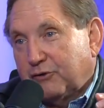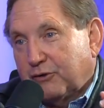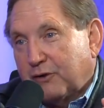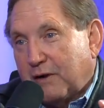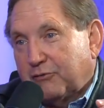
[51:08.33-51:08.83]

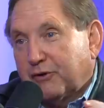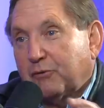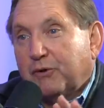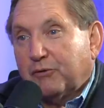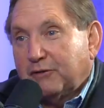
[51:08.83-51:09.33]
the conversation,
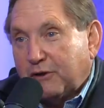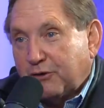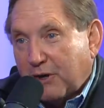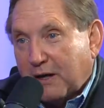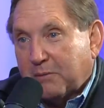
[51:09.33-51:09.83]
we don't need to
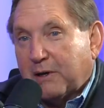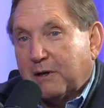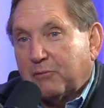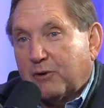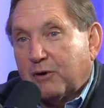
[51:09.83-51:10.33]
talk about it
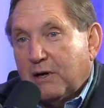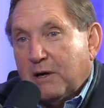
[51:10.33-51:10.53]
anymore,